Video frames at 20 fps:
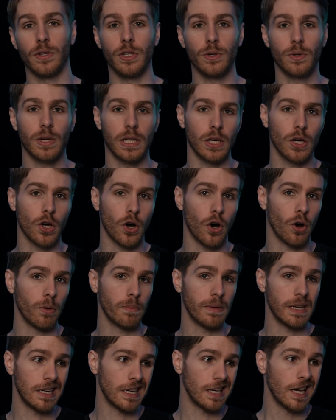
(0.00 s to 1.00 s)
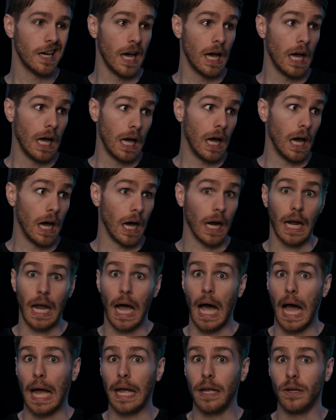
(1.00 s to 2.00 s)
You can call me a
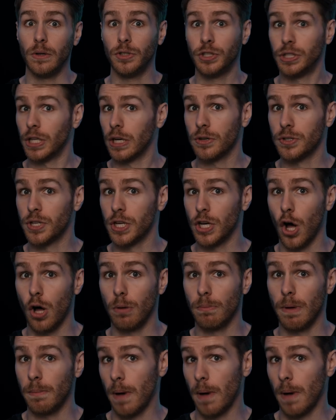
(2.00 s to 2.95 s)
guy who shares an alma